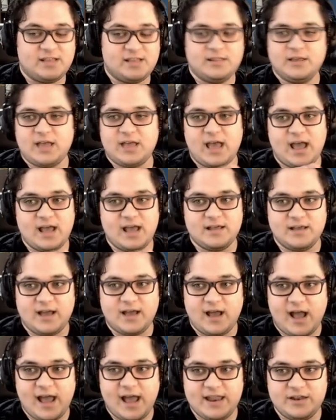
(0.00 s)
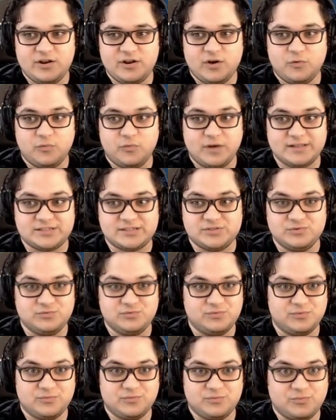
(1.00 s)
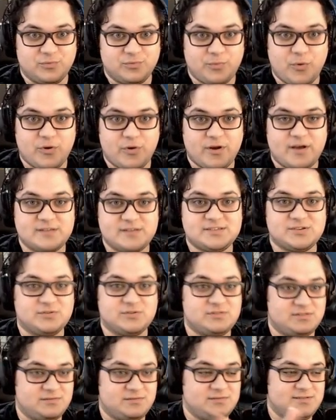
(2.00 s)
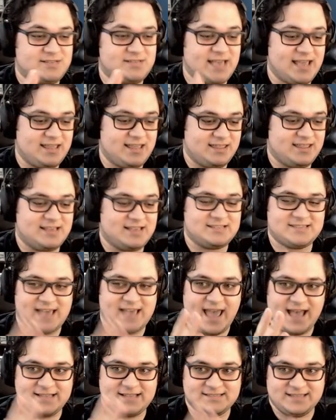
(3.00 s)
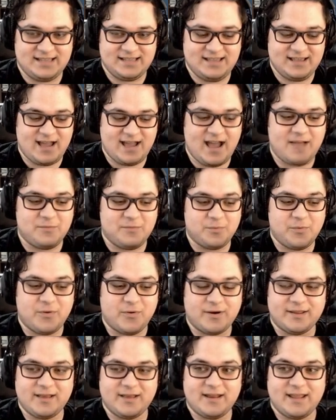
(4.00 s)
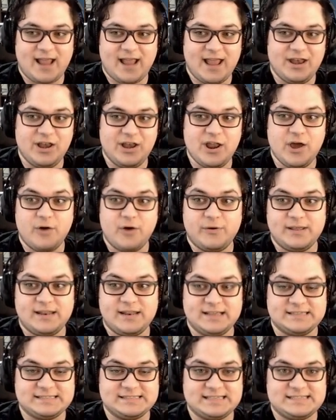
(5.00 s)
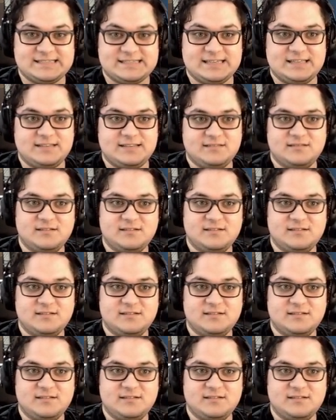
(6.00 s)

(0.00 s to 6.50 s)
Like I I didn't know what to report on, so take this as the I'm reporting on it. I know it existed.